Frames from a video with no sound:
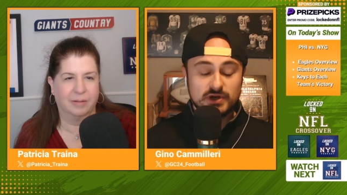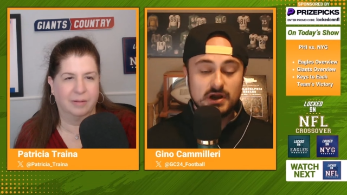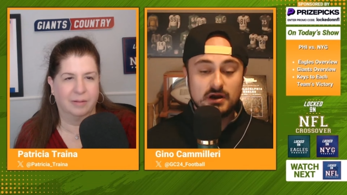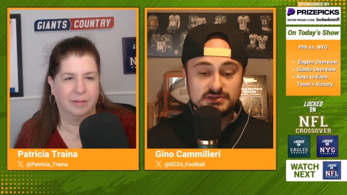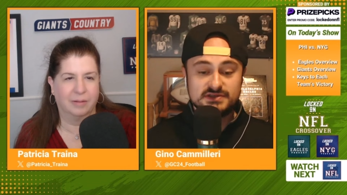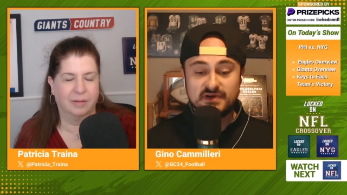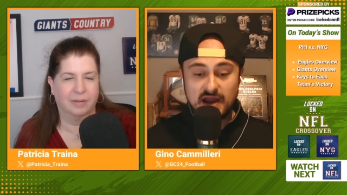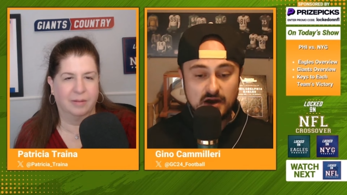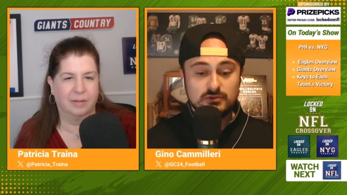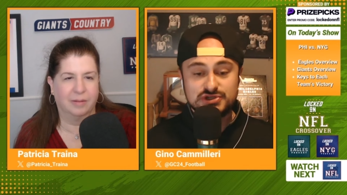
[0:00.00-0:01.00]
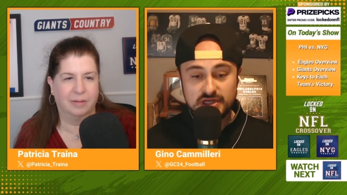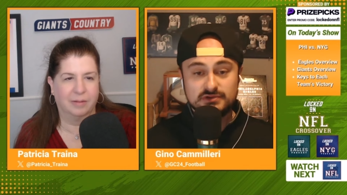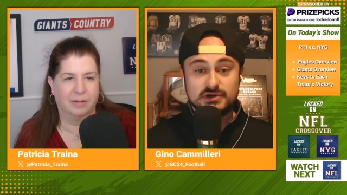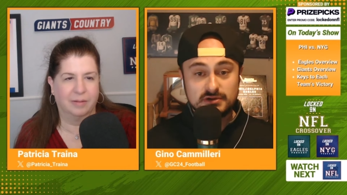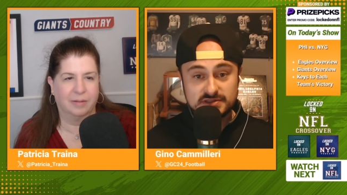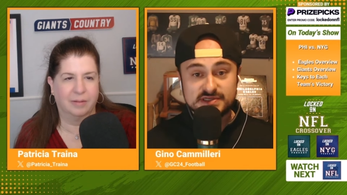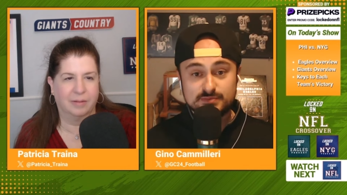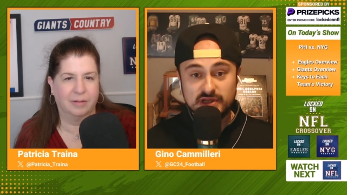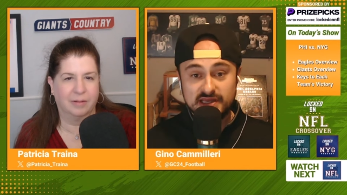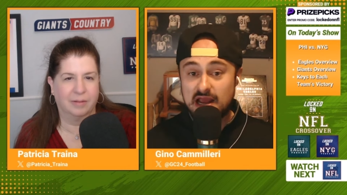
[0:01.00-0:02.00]
Speaker 1: regards of how Jalen Hurts is
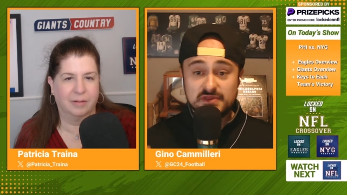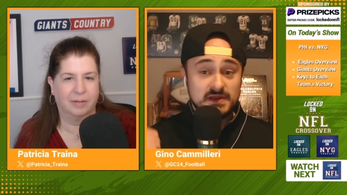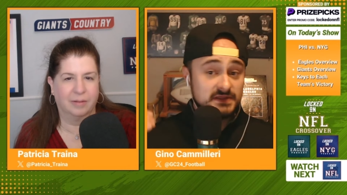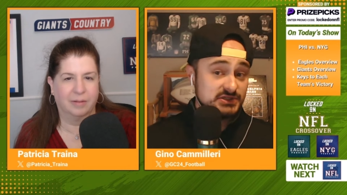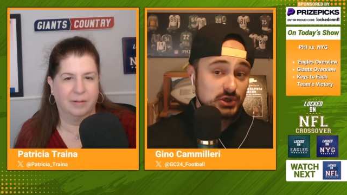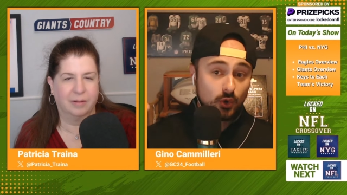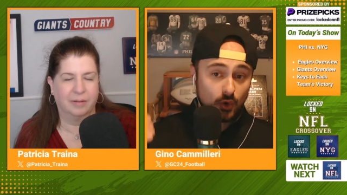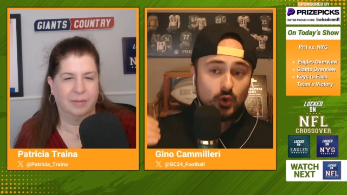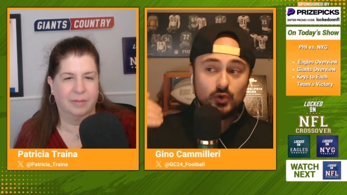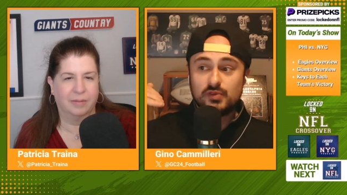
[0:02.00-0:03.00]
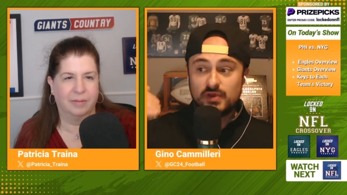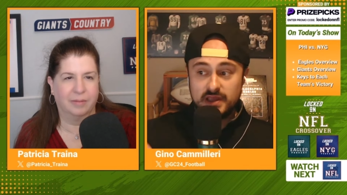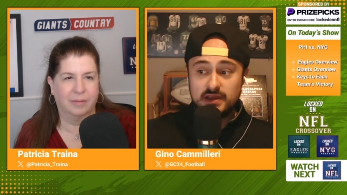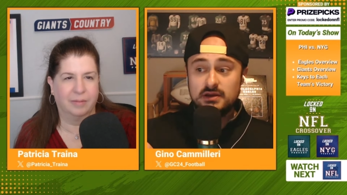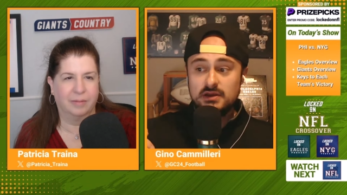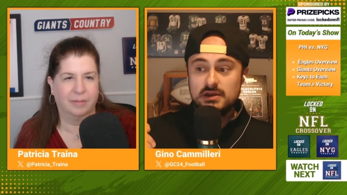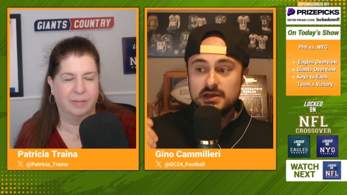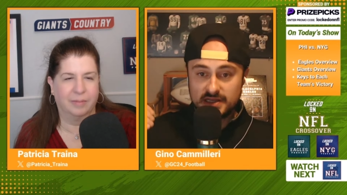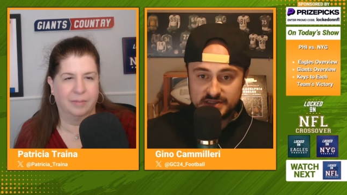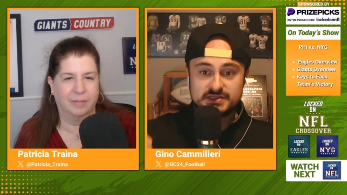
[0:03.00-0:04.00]
playing, I think this whole thing
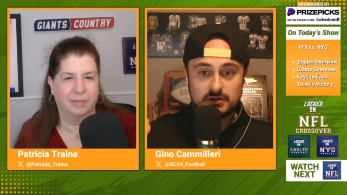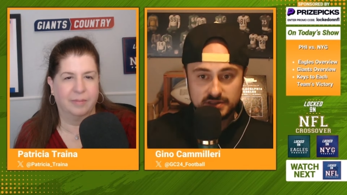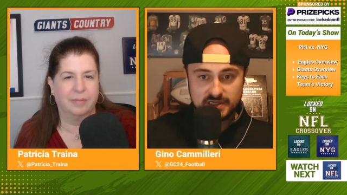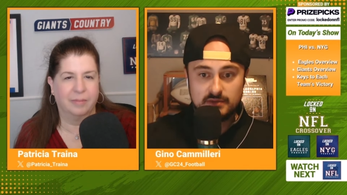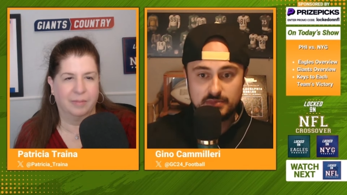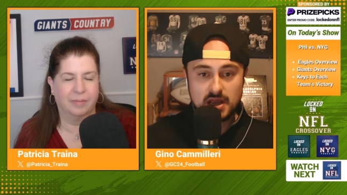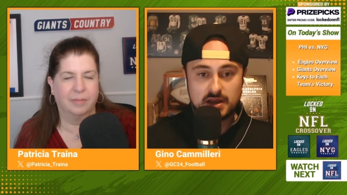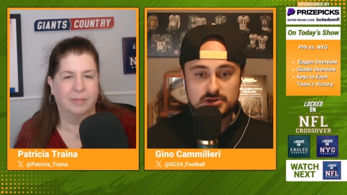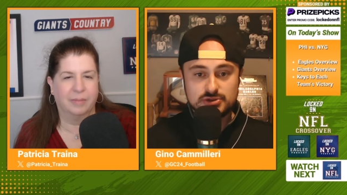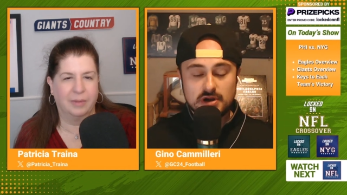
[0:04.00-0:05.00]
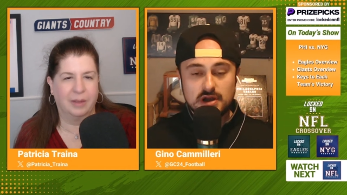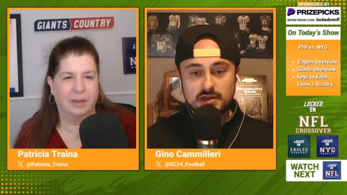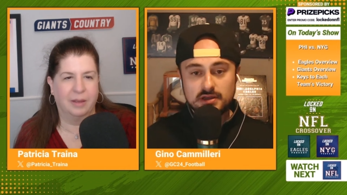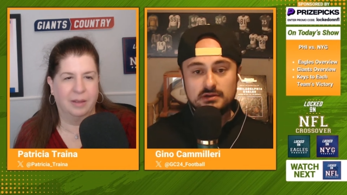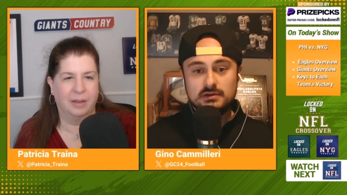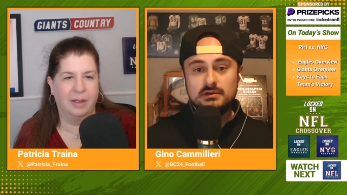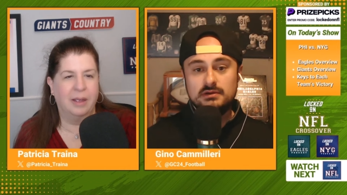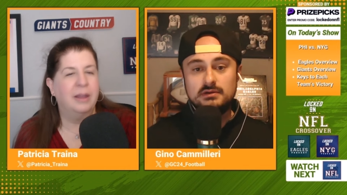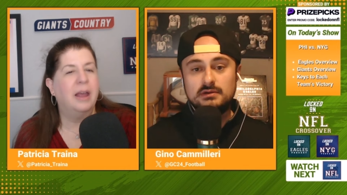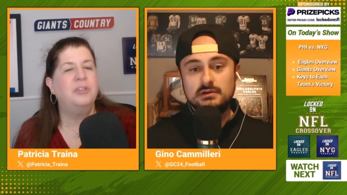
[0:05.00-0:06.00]
can start to get back on track.
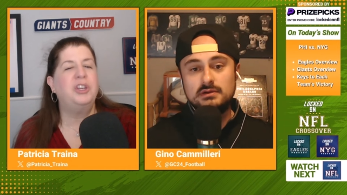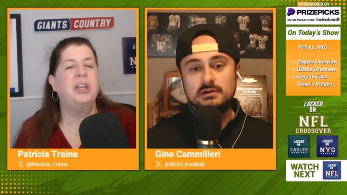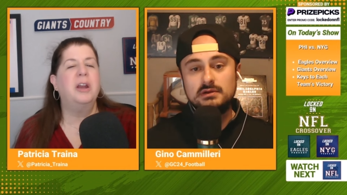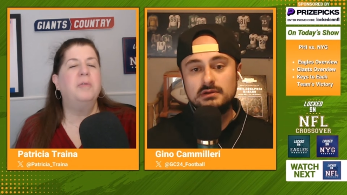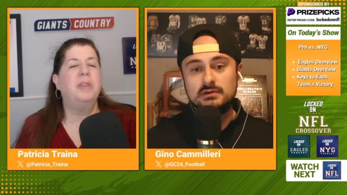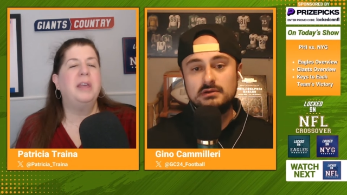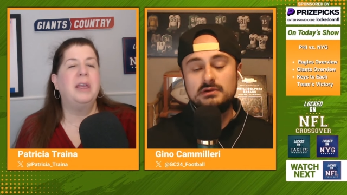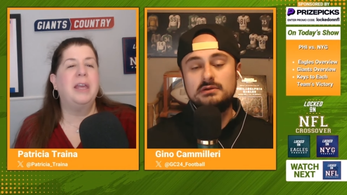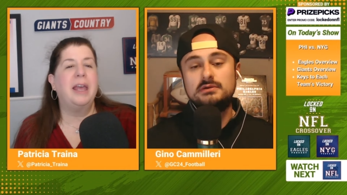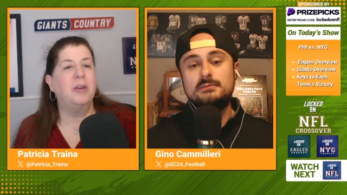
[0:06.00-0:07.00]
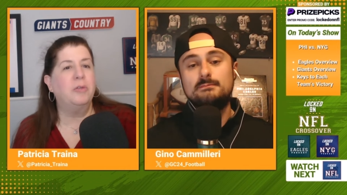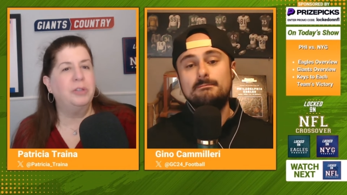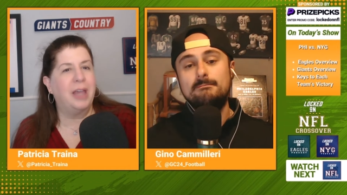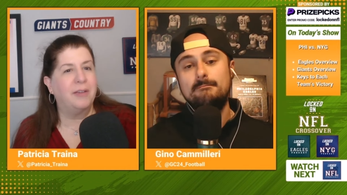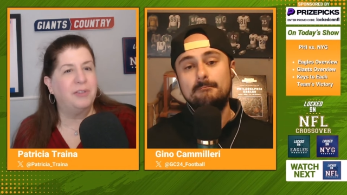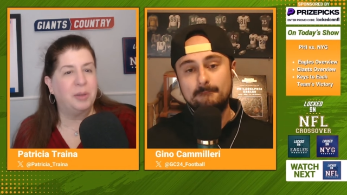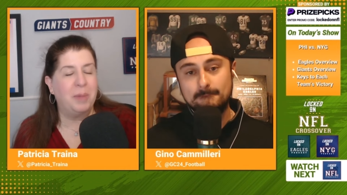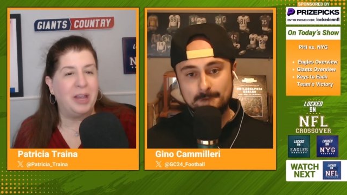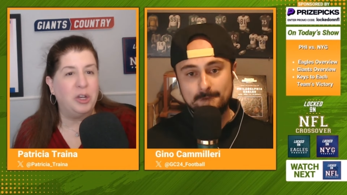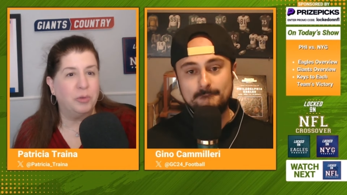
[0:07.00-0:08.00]
Speaker 2: Now, uh, Gino, the Eagles have some
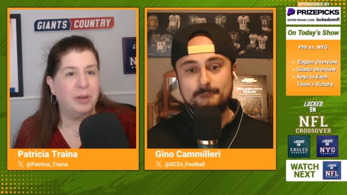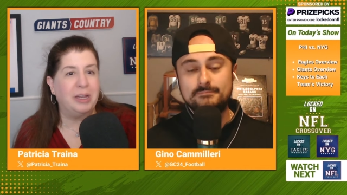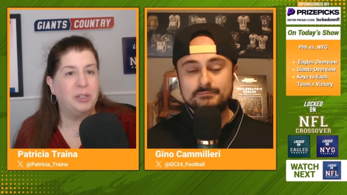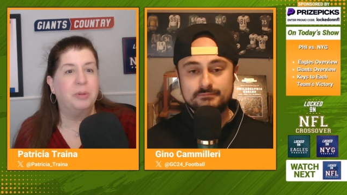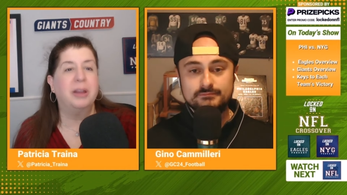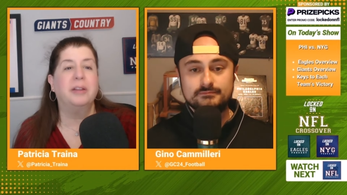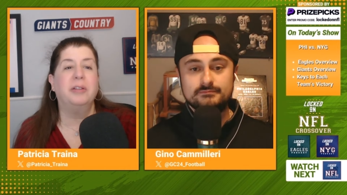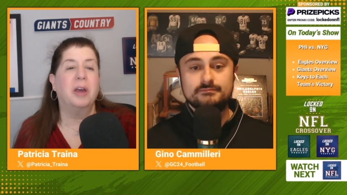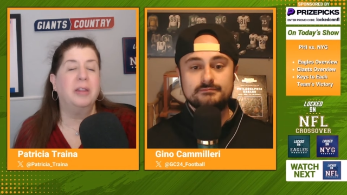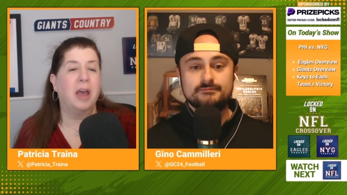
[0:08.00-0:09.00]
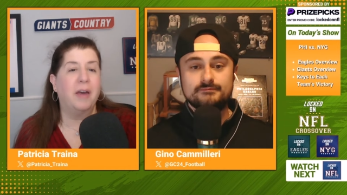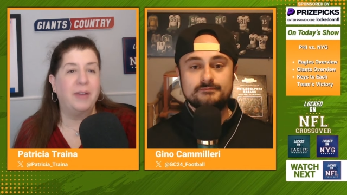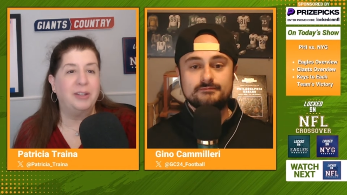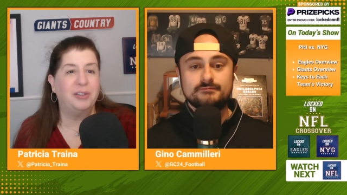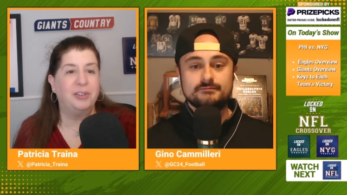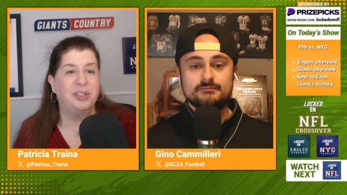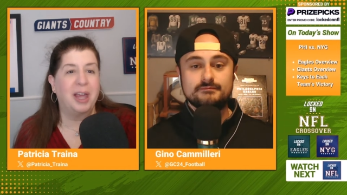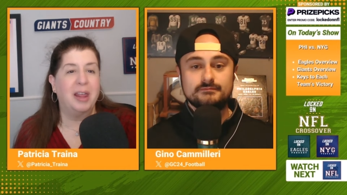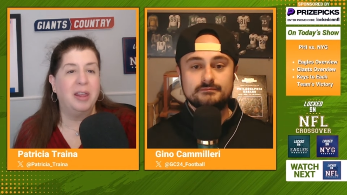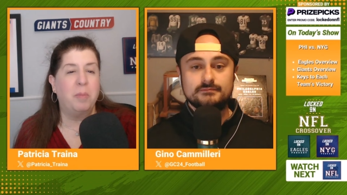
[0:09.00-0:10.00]
injuries, particularly on the offensive
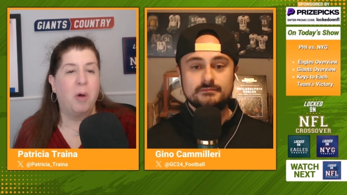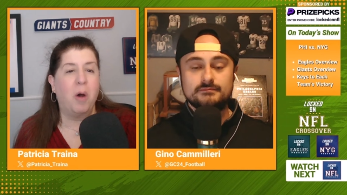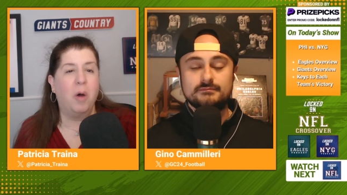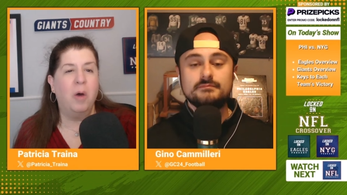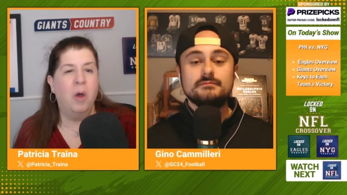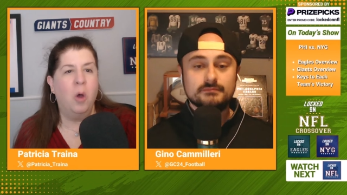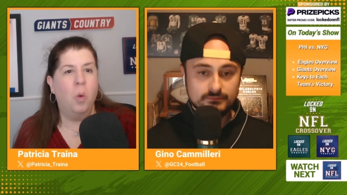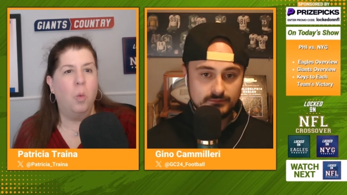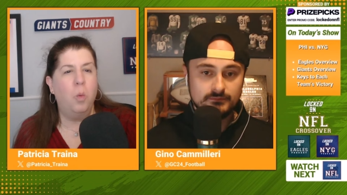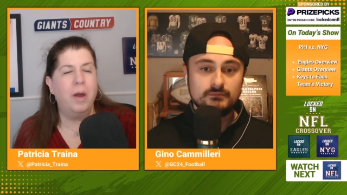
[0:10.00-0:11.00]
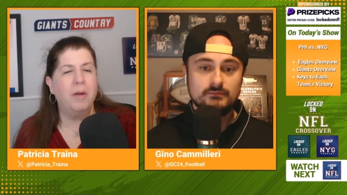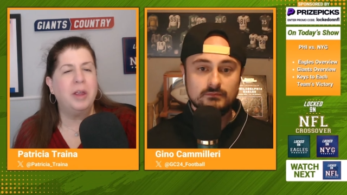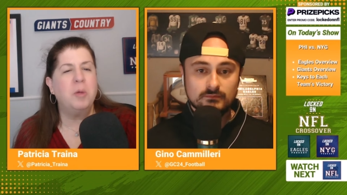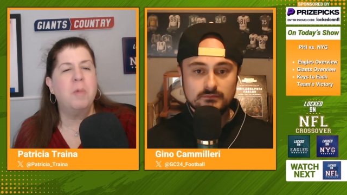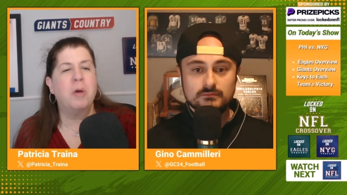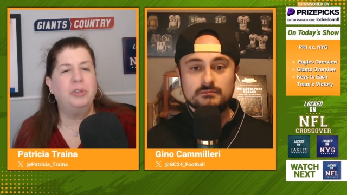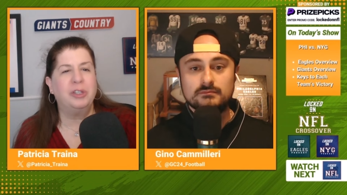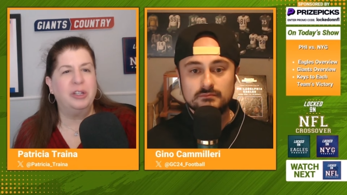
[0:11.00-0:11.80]
side of the ball. Where are you most